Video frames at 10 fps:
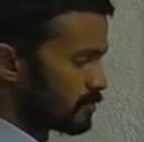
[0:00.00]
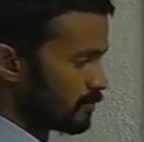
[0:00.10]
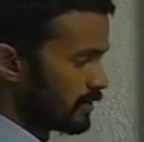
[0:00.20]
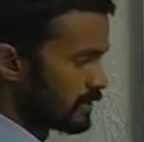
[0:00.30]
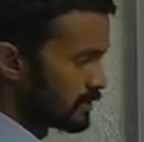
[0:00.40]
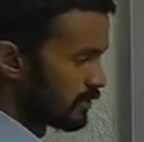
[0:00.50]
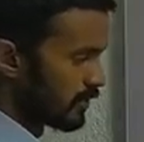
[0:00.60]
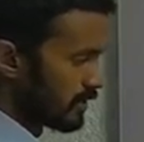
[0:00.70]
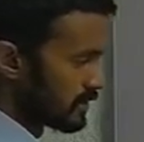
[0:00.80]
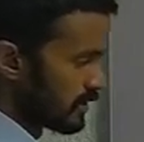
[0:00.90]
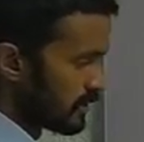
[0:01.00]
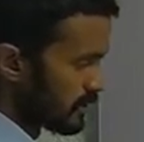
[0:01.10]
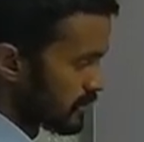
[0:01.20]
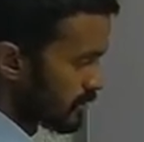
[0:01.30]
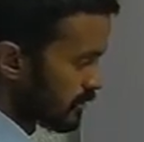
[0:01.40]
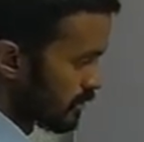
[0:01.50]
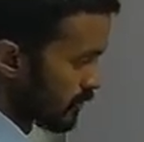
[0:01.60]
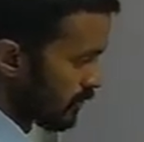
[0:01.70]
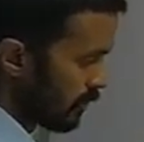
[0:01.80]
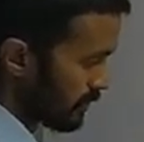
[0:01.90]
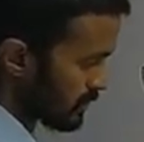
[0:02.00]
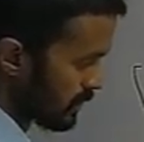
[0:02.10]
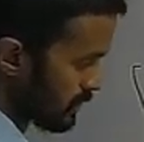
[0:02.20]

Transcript: which means the friction is to the